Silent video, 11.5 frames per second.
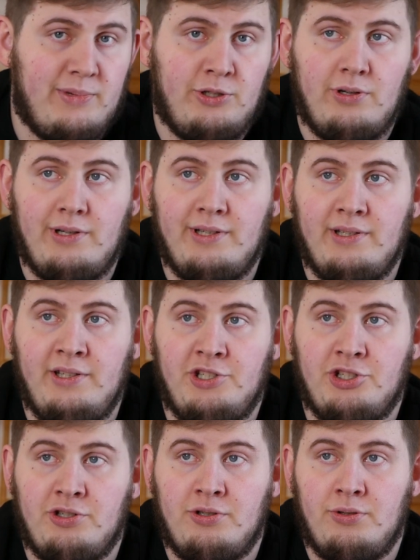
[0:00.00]
manually
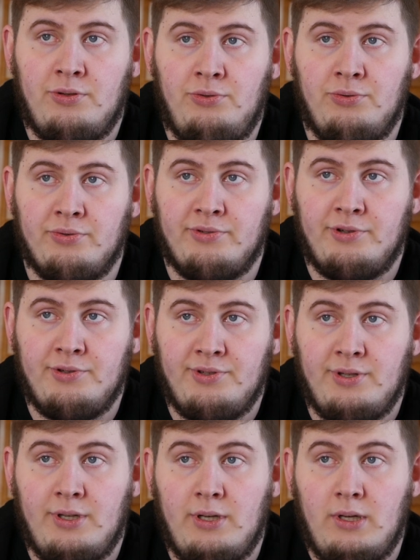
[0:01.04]
each users.